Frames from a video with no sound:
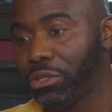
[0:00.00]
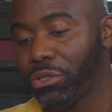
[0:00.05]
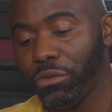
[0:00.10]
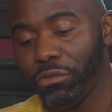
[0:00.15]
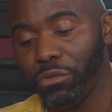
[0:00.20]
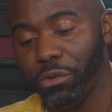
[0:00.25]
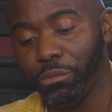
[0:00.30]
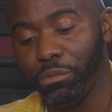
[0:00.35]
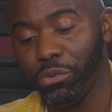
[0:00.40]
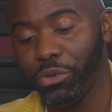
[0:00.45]
So if
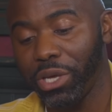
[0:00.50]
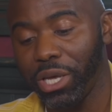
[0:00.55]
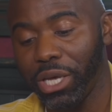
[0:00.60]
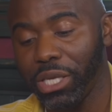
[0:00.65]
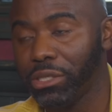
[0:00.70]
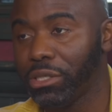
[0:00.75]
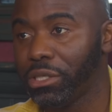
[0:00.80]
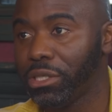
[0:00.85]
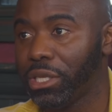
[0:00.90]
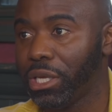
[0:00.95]
you put your
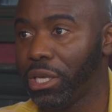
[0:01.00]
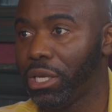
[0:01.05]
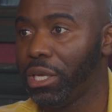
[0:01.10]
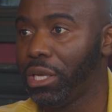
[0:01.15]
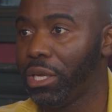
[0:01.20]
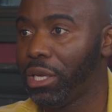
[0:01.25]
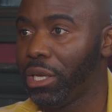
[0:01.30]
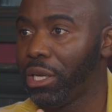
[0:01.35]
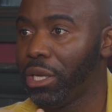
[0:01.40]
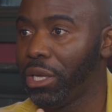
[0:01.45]
hand in there,
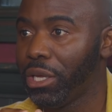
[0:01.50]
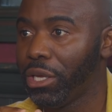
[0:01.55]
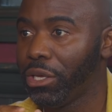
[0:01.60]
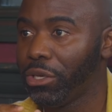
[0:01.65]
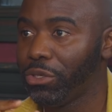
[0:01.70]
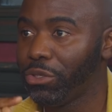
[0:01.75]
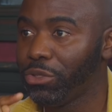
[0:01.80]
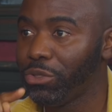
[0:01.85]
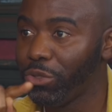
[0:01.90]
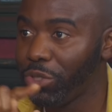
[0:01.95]

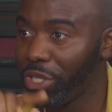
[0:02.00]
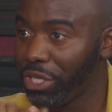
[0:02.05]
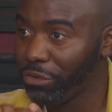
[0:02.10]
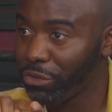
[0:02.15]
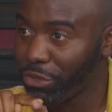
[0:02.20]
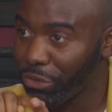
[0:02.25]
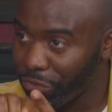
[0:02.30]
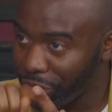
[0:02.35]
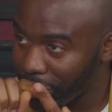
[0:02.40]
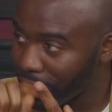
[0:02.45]
you leave
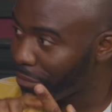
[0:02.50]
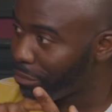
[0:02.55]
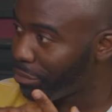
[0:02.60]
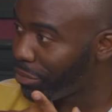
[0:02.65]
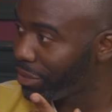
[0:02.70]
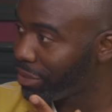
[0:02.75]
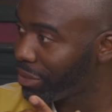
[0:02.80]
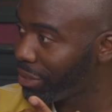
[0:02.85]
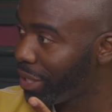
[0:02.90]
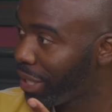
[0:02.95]
your
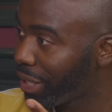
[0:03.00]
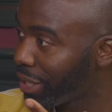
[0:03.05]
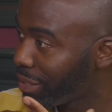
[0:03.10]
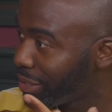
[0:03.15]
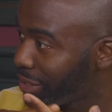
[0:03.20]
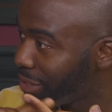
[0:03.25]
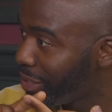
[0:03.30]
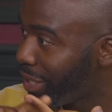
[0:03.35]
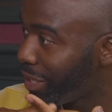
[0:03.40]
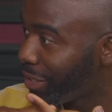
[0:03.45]
fingerprint in. I can
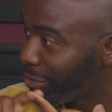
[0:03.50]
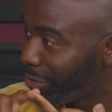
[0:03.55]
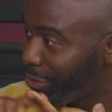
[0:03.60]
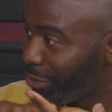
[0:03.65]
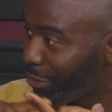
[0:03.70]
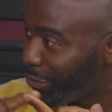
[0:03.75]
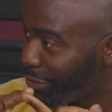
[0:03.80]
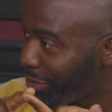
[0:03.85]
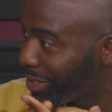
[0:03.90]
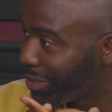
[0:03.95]
see like
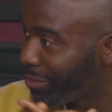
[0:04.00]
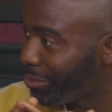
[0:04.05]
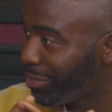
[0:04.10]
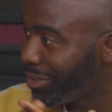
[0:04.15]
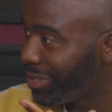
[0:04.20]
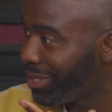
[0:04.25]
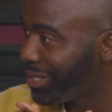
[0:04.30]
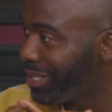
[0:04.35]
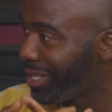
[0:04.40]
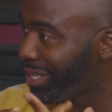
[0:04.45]
your
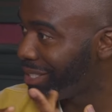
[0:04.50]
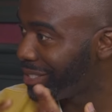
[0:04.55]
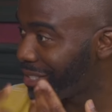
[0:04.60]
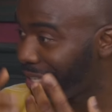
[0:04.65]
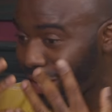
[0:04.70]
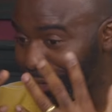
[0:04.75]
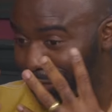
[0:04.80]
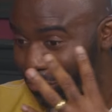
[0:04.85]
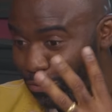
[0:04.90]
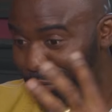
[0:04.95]
fingerprint in there. Yeah. So
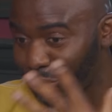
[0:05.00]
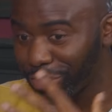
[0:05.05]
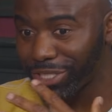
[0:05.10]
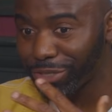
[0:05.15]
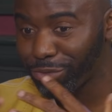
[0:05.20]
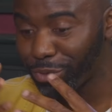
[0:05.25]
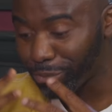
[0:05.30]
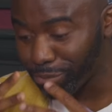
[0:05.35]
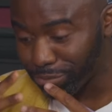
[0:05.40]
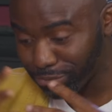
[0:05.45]
everything
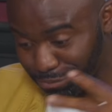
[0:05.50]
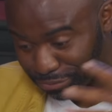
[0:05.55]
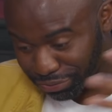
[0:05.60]
just went.